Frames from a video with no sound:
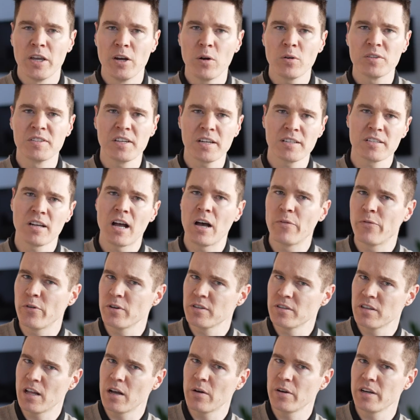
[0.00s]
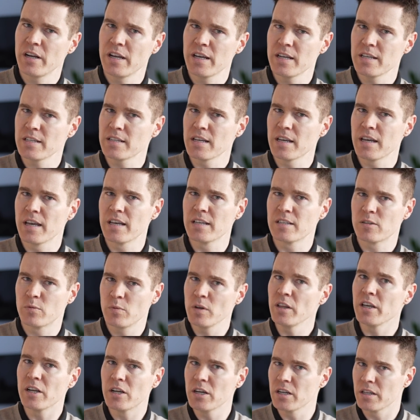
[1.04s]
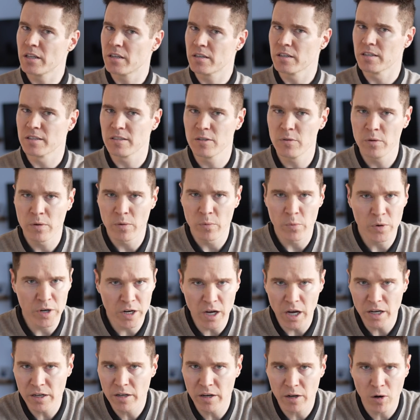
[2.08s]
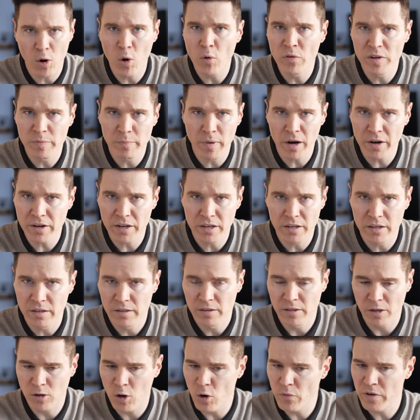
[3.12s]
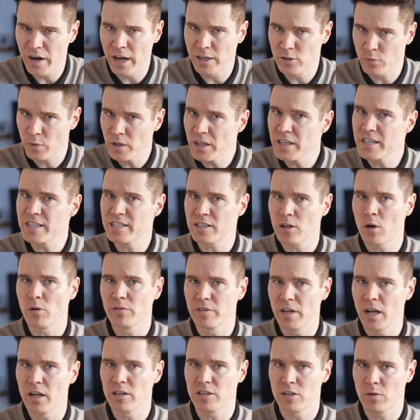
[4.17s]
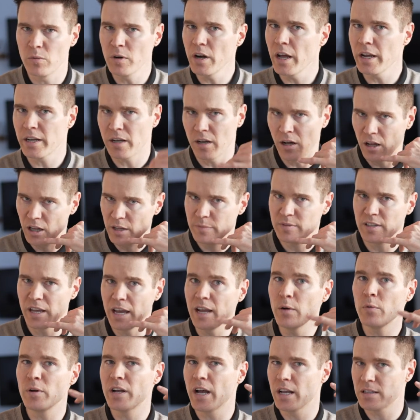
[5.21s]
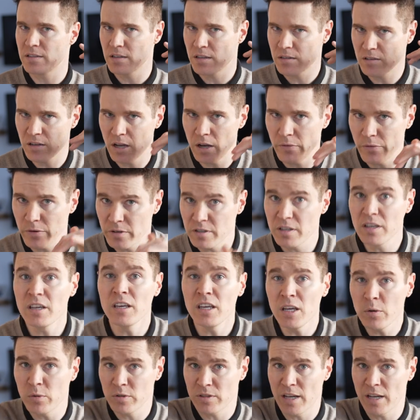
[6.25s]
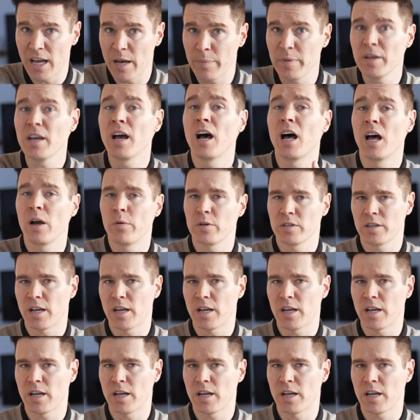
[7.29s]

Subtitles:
6 offers nowadays is really good because we're not in the COVID market. The COVID has really slowed down. So when I call him, say, hey, we got 6 offers, he was happy, I was